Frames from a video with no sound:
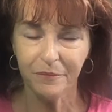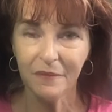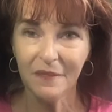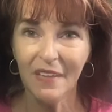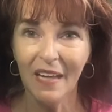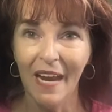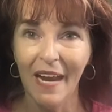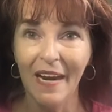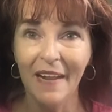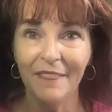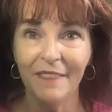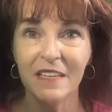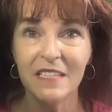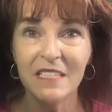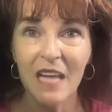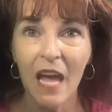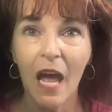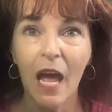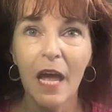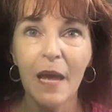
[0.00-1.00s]
at the
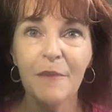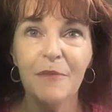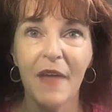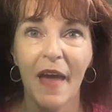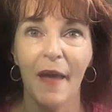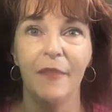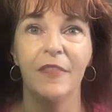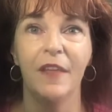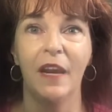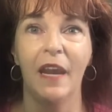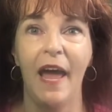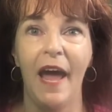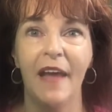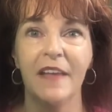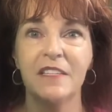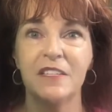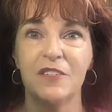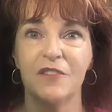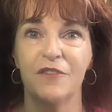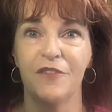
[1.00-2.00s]
time that the
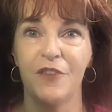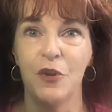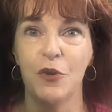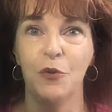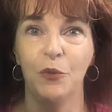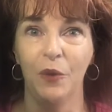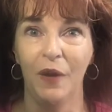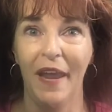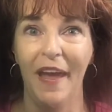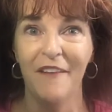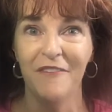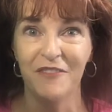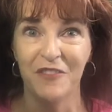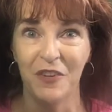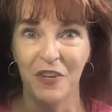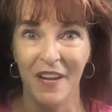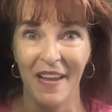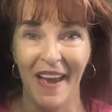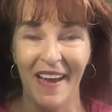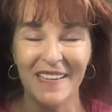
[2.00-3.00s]
last few left
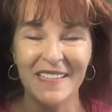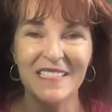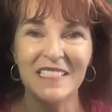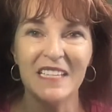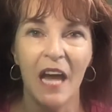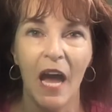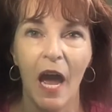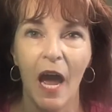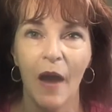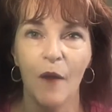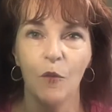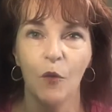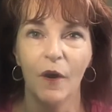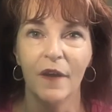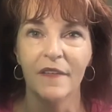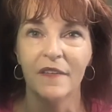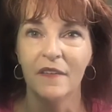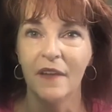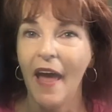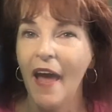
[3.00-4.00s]
the nest, I
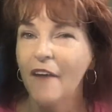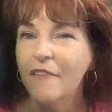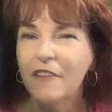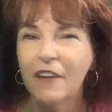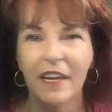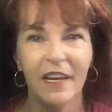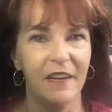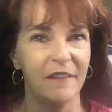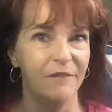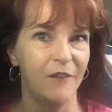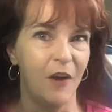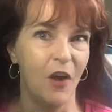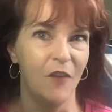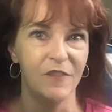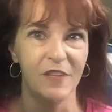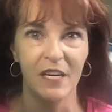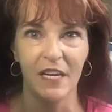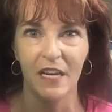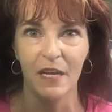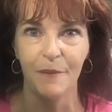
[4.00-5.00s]
was heavily
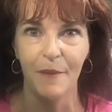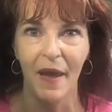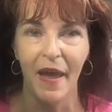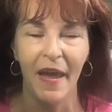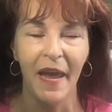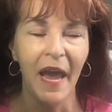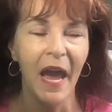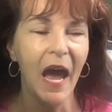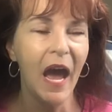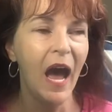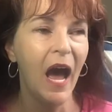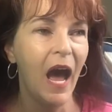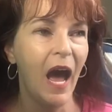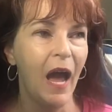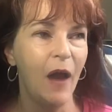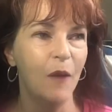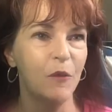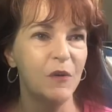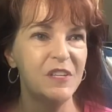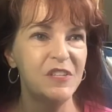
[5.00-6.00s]
involved in eBay.
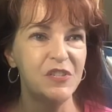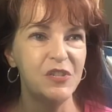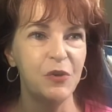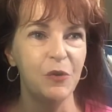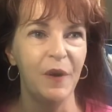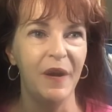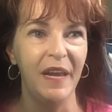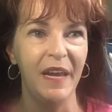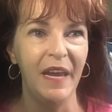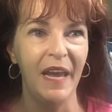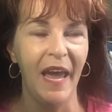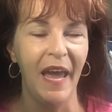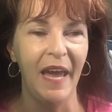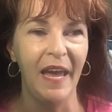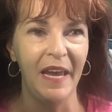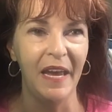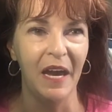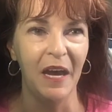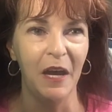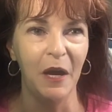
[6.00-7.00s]
I was doing
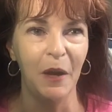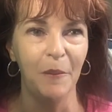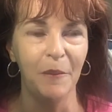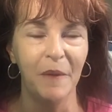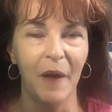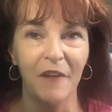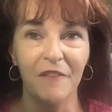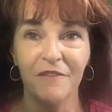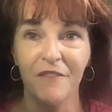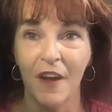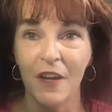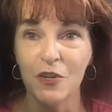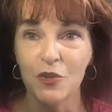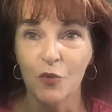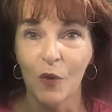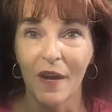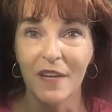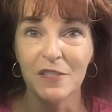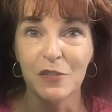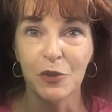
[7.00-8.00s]
a
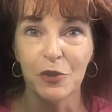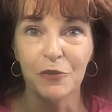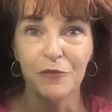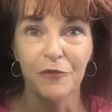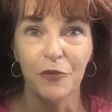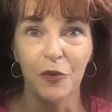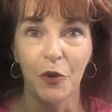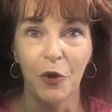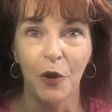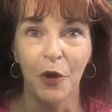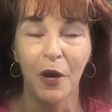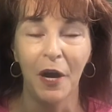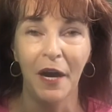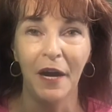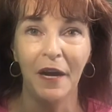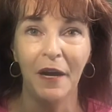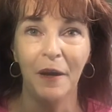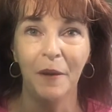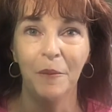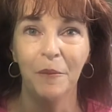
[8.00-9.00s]
fundraiser
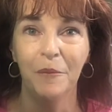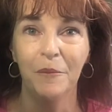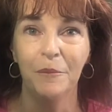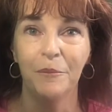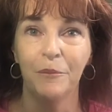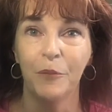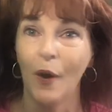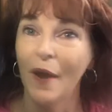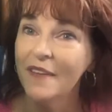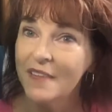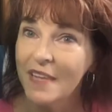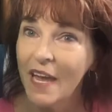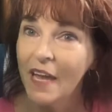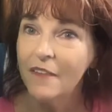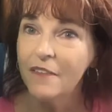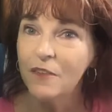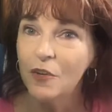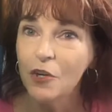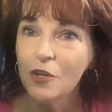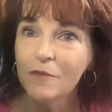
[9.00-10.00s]
for breast
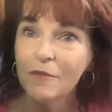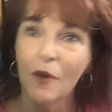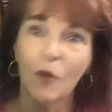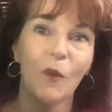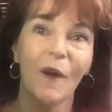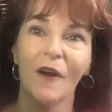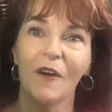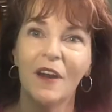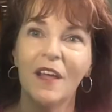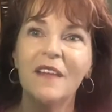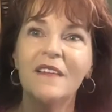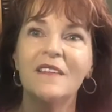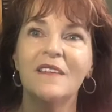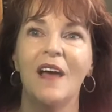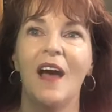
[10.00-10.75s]
cancer awareness.